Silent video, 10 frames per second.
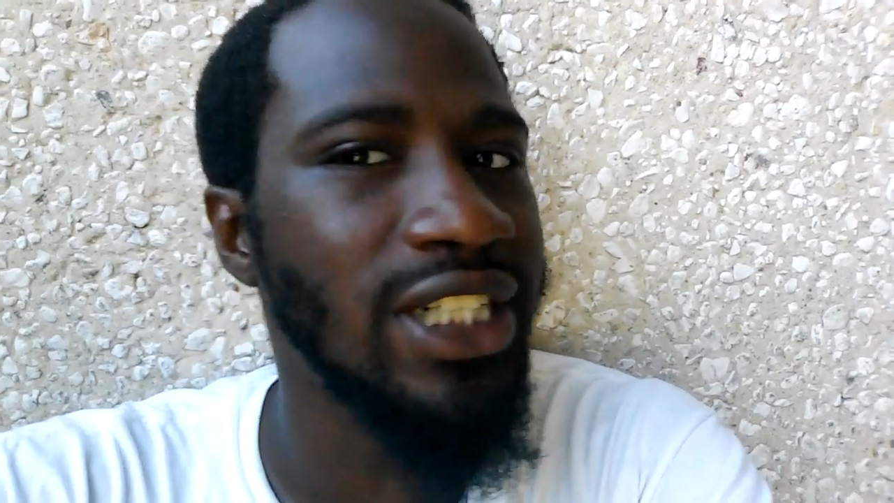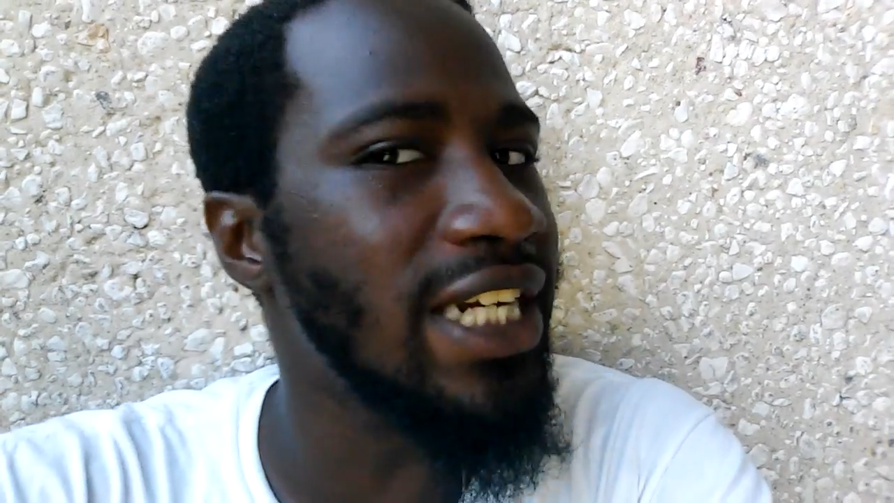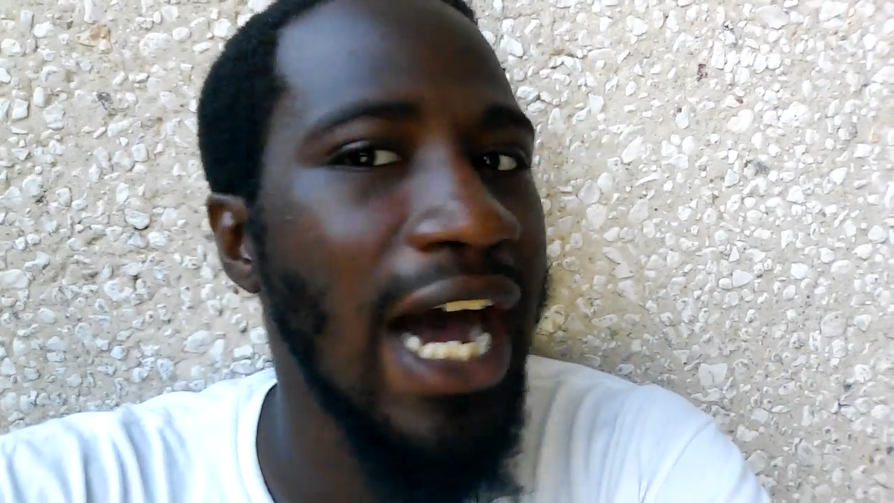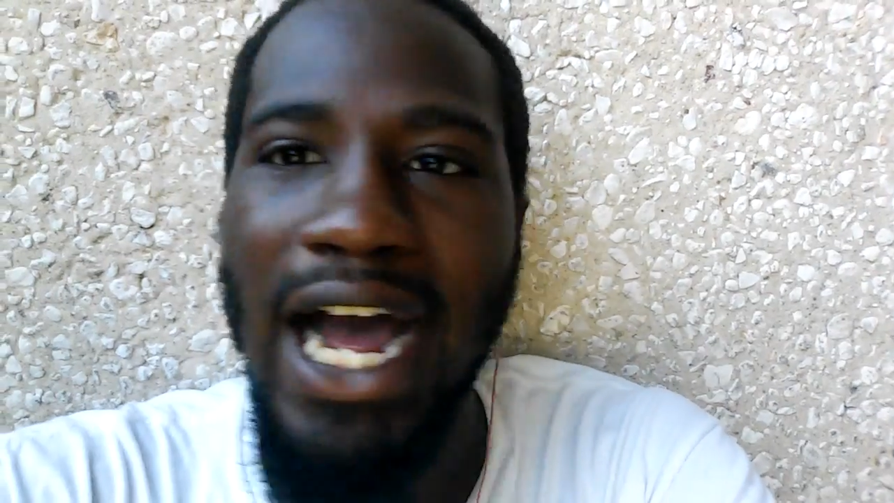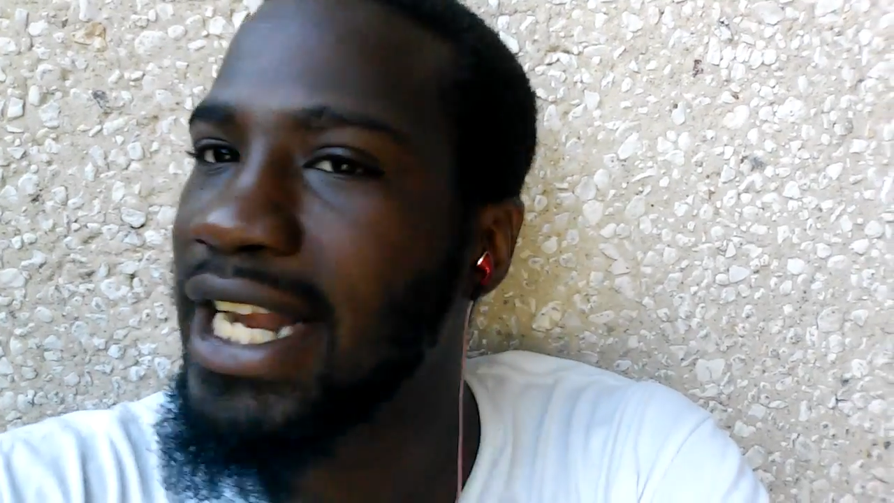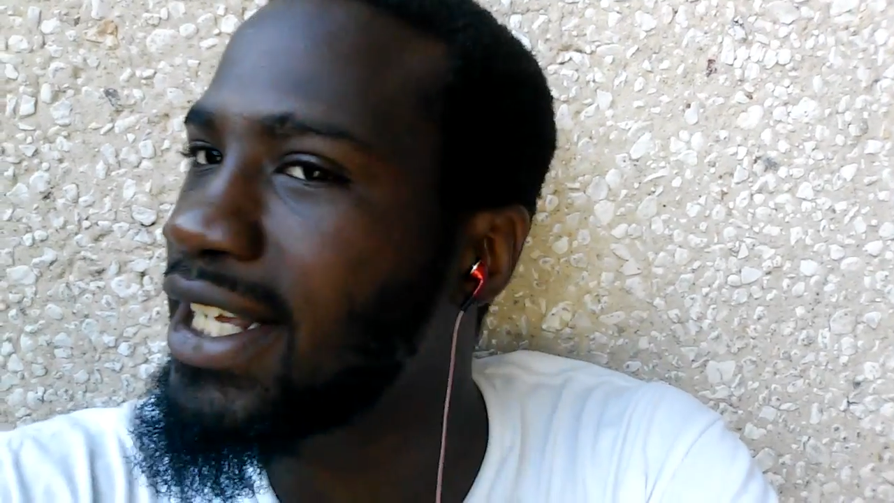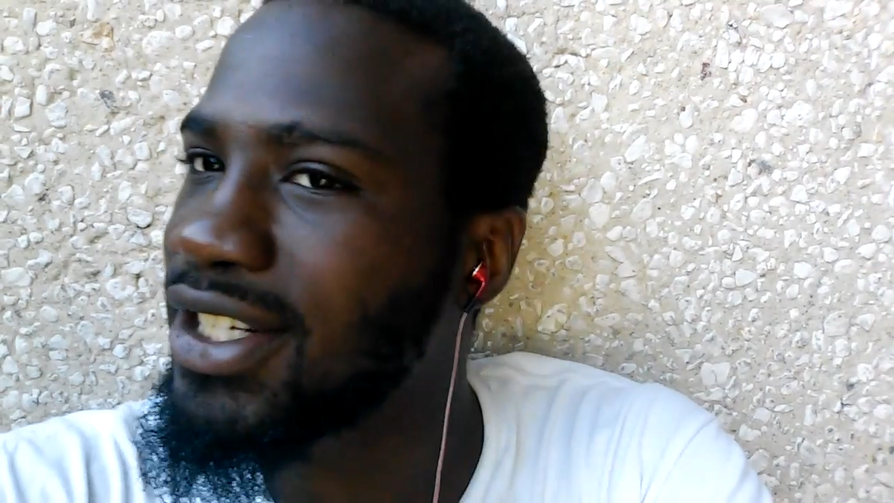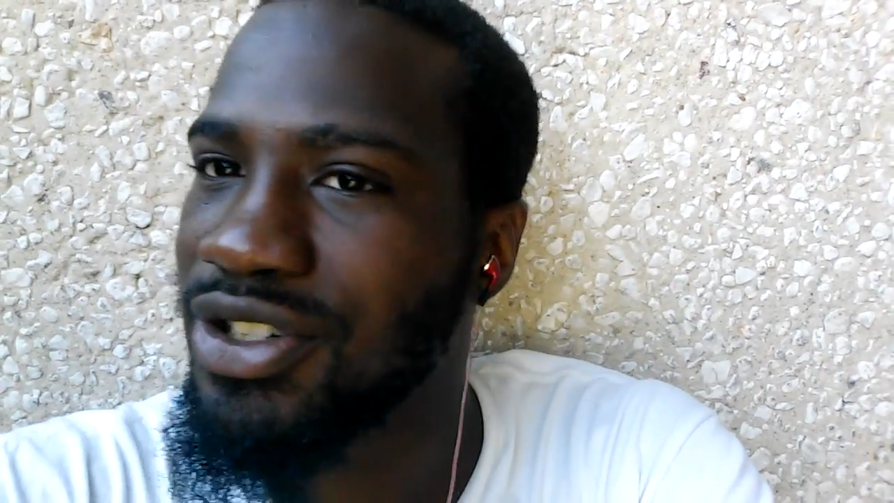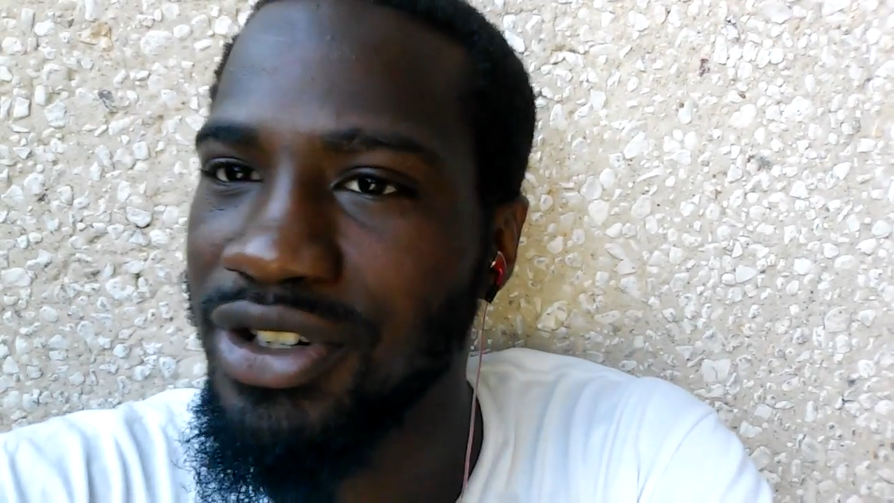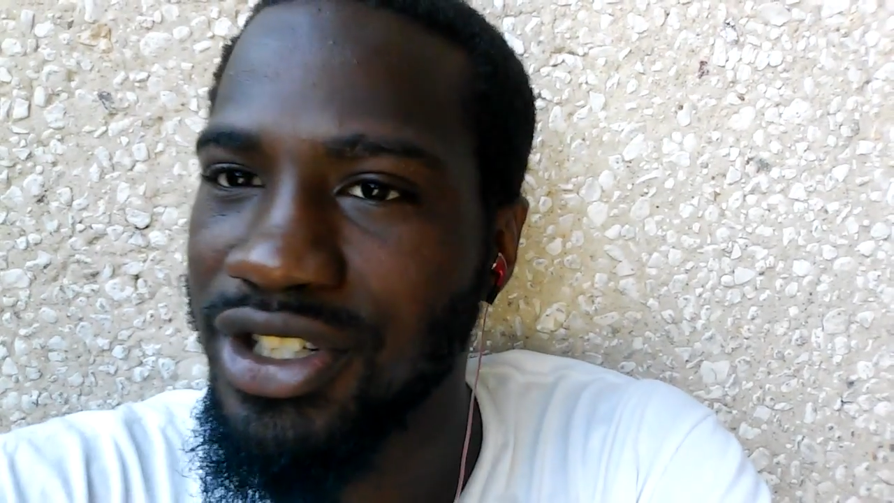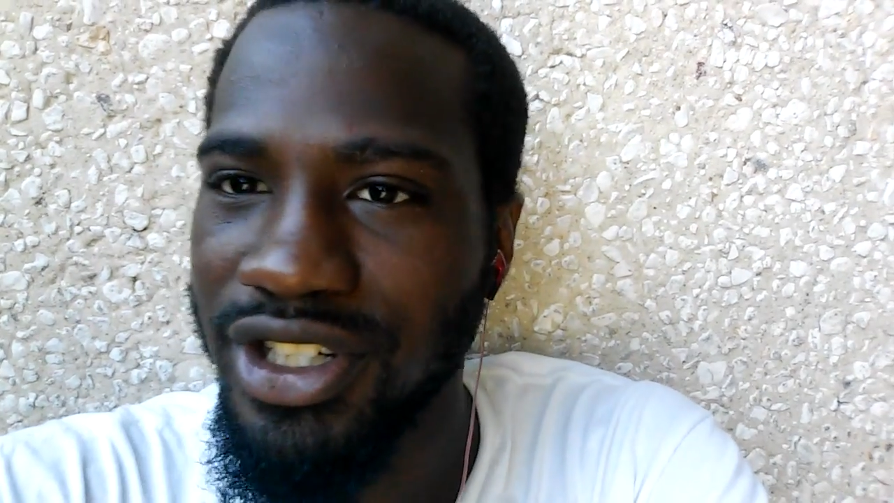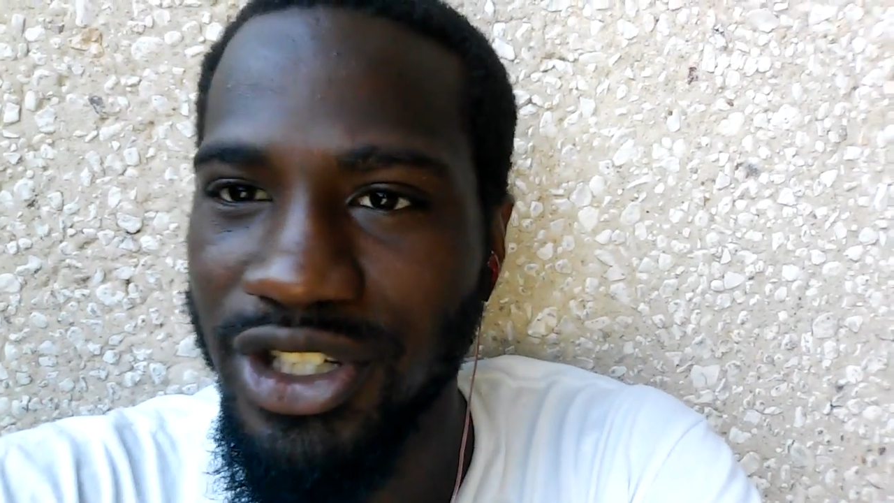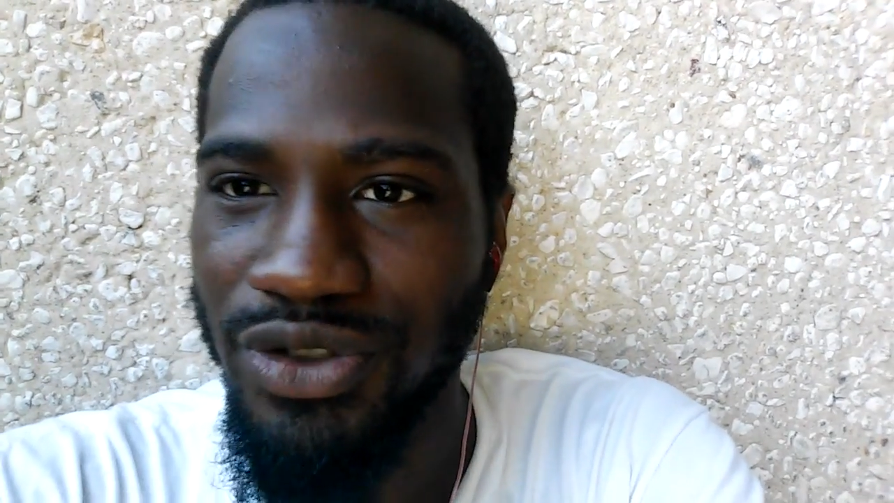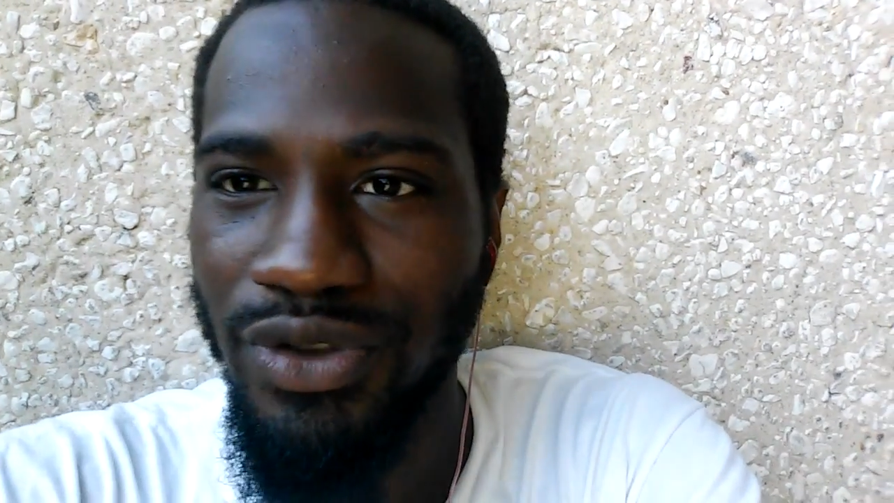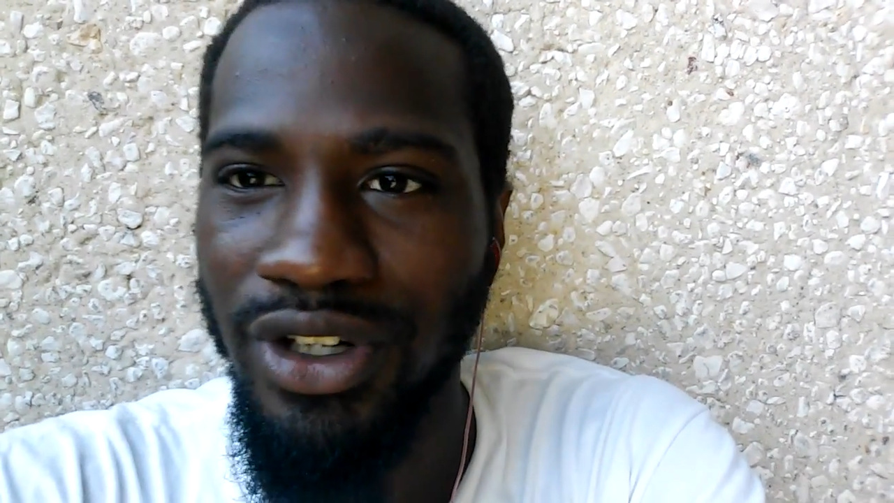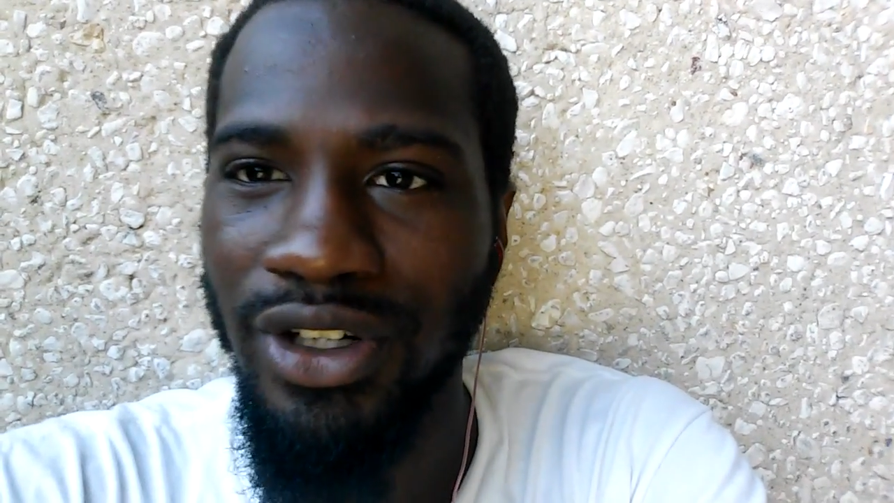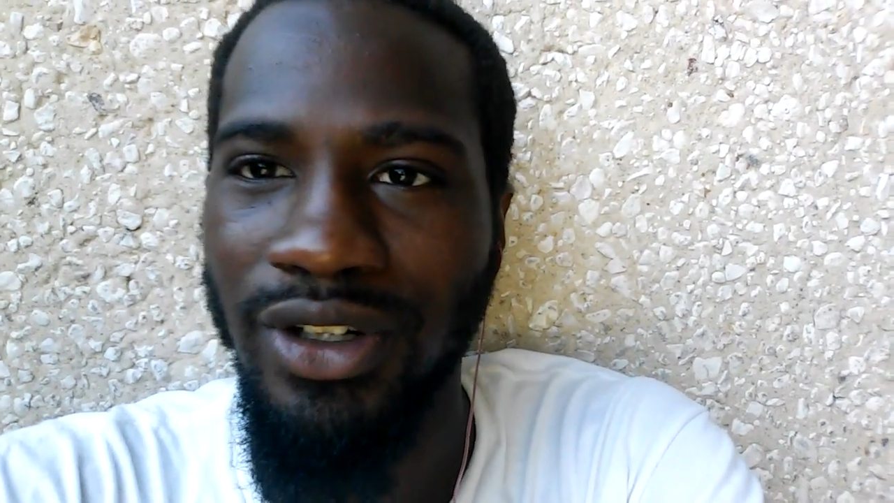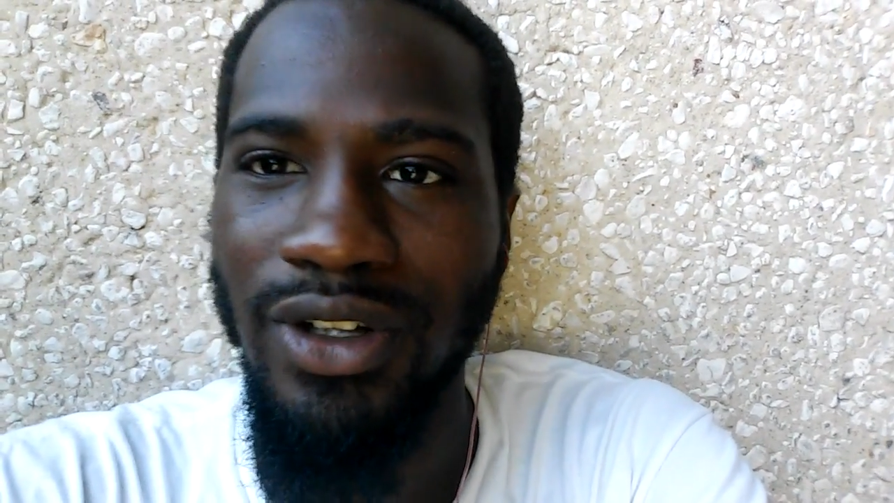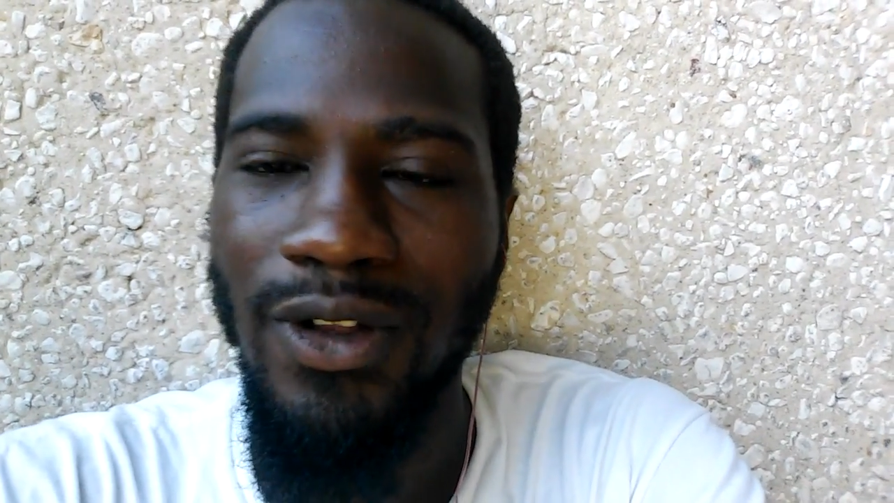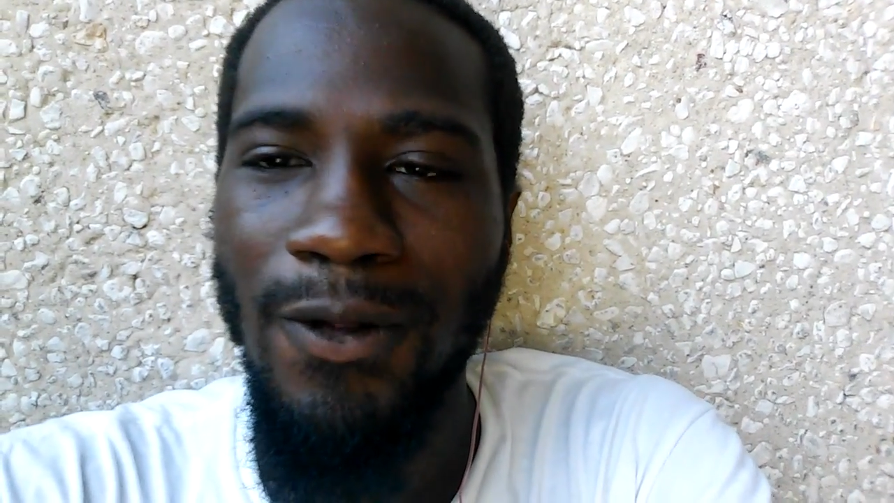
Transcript: not enter into Israel,